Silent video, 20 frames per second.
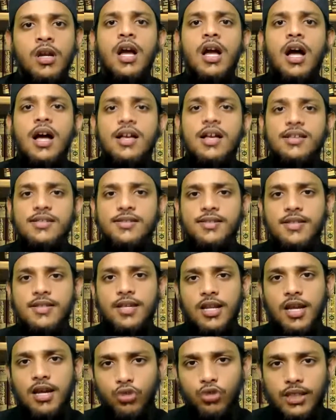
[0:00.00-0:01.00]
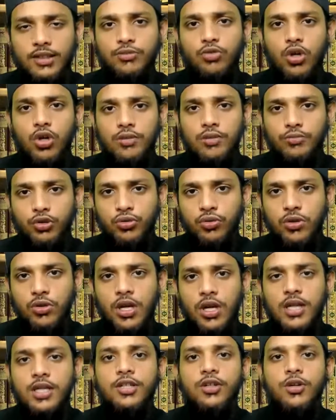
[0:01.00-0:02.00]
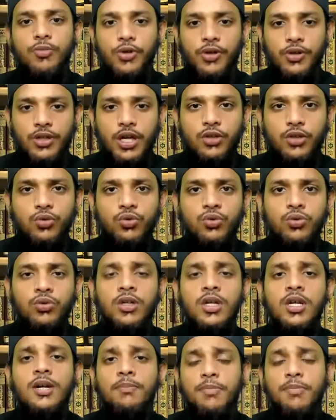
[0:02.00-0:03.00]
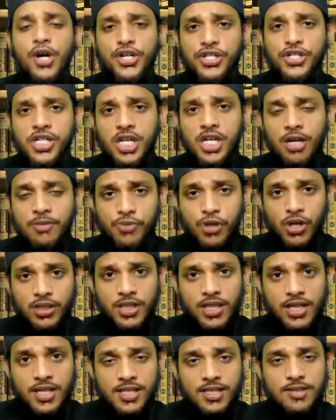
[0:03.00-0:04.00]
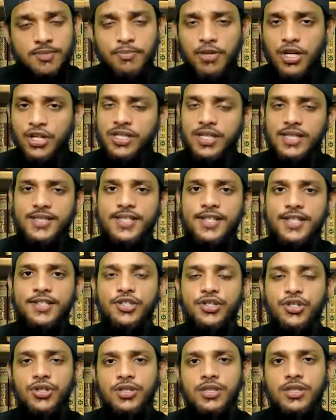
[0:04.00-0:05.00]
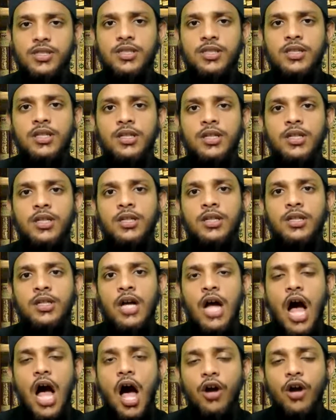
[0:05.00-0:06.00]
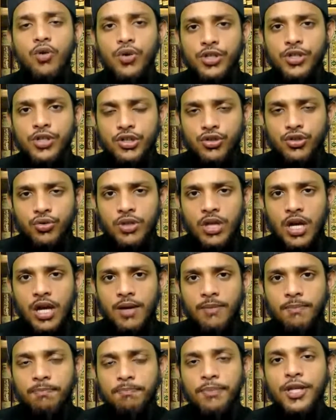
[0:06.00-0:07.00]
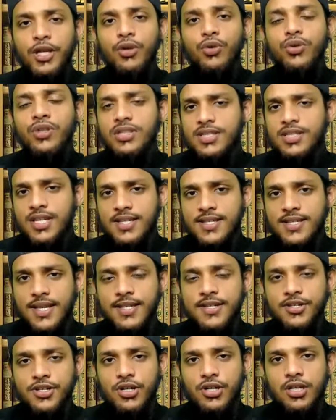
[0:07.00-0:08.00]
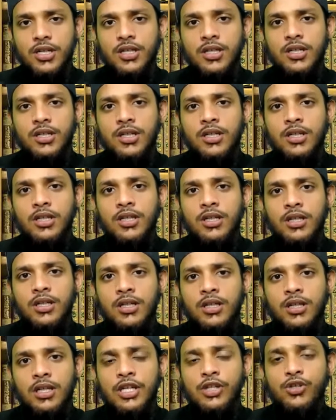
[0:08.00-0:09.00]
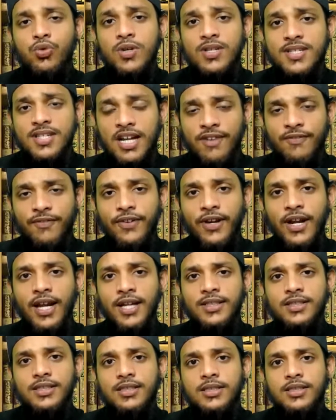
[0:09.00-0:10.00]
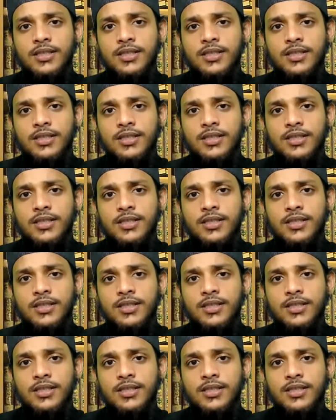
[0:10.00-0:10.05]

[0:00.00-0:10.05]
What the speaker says: Assalamu alaikum wa rahmatullahi wa barakatuh. My dear brothers, my dear sisters, according to the Pew Research Center, it was surveyed